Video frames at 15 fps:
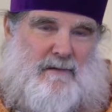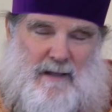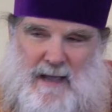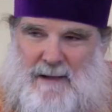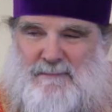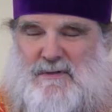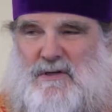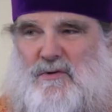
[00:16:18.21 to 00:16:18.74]

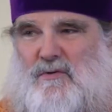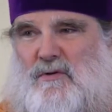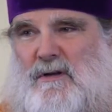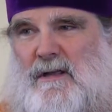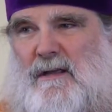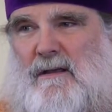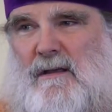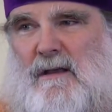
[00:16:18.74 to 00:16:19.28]

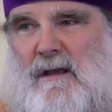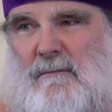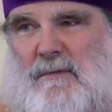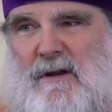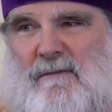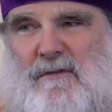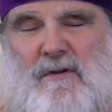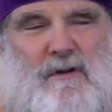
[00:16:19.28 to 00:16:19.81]
Absolutely.
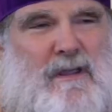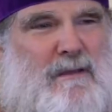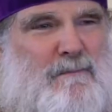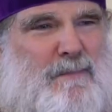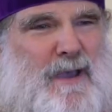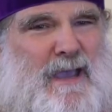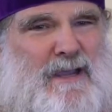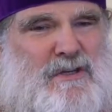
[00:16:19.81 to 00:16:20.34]
But if you're
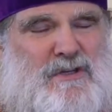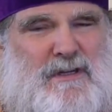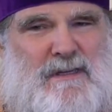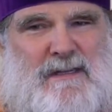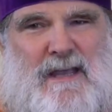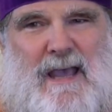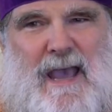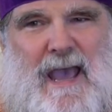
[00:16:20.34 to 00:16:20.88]

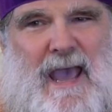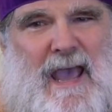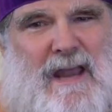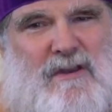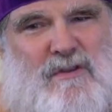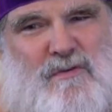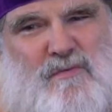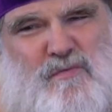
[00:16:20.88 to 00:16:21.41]
impatient
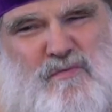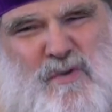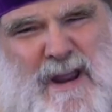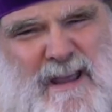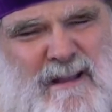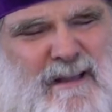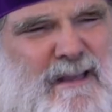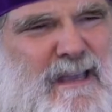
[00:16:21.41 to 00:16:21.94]
and you
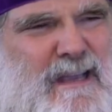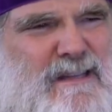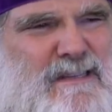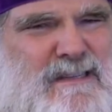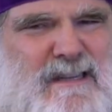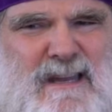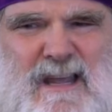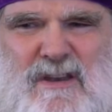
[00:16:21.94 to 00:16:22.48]
rail
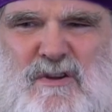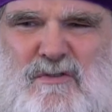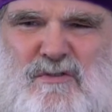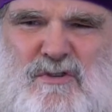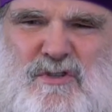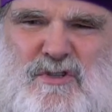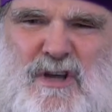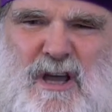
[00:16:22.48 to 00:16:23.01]
against it and you
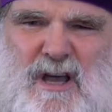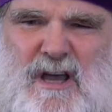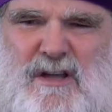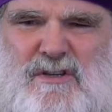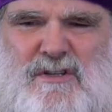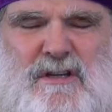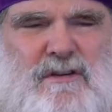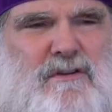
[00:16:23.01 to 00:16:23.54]

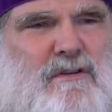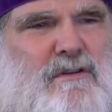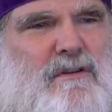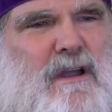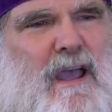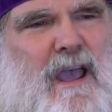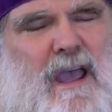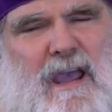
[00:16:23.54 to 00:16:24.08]
judge and
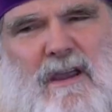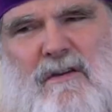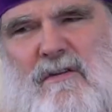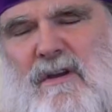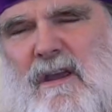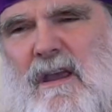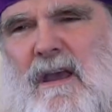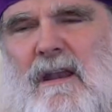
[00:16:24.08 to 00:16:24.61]
you're
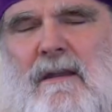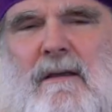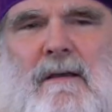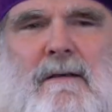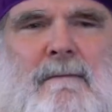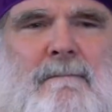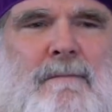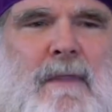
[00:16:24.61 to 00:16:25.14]
angry and
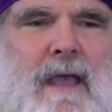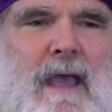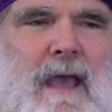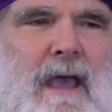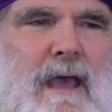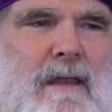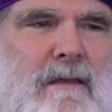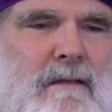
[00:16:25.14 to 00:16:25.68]

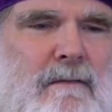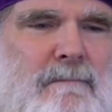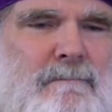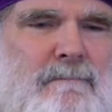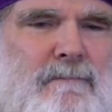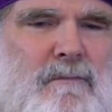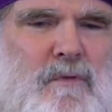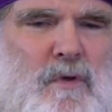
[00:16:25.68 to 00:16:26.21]
and
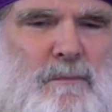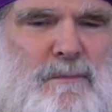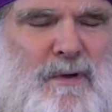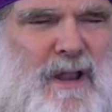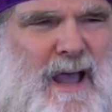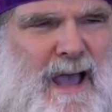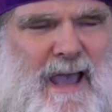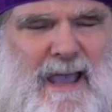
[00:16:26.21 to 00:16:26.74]
you're
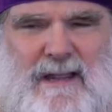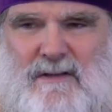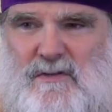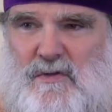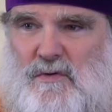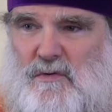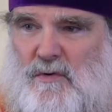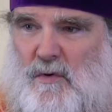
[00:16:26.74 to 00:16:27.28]
blind
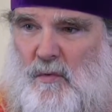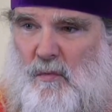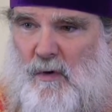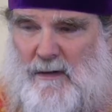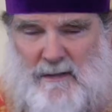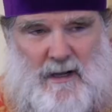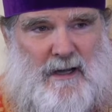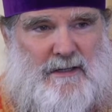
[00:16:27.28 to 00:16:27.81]
to
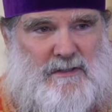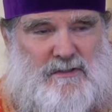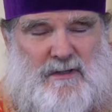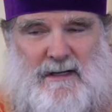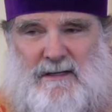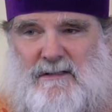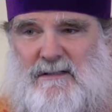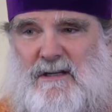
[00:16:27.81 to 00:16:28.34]
what God is
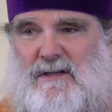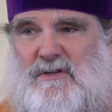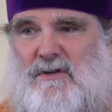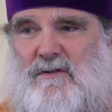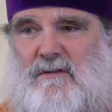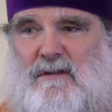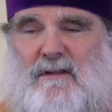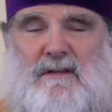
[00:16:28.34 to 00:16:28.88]
trying to teach
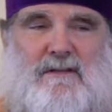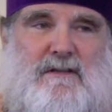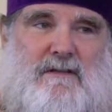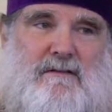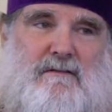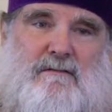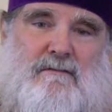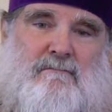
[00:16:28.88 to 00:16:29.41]
you, then
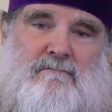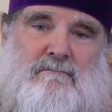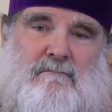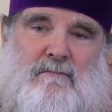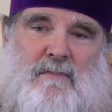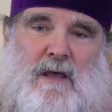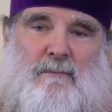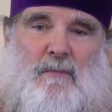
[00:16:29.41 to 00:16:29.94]
this
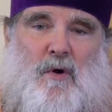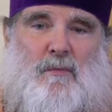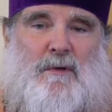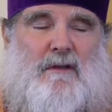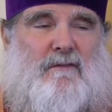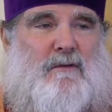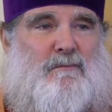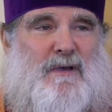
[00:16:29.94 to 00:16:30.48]
that
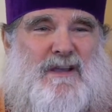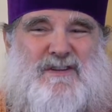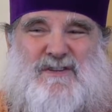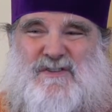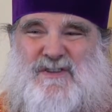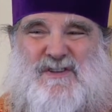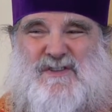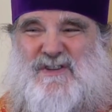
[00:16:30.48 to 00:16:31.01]
moment of
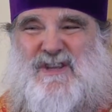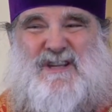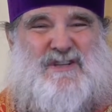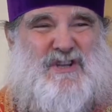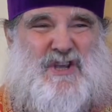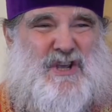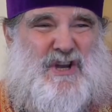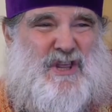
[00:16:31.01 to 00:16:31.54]
impatience doesn't get
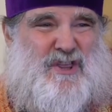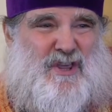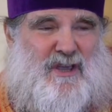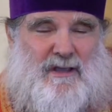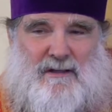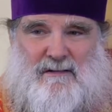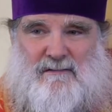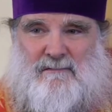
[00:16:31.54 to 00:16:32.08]
you
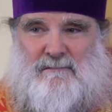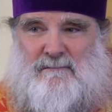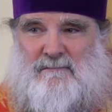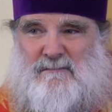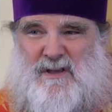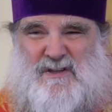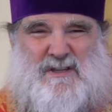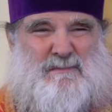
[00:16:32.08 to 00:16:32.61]
anything
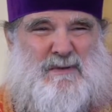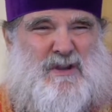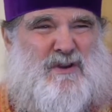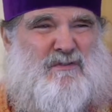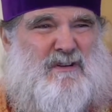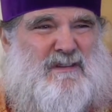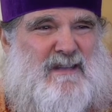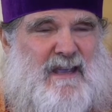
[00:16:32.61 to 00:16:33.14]
except
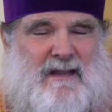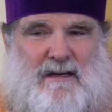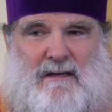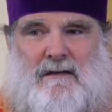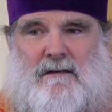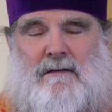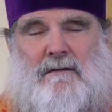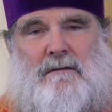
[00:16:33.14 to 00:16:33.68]
irritated,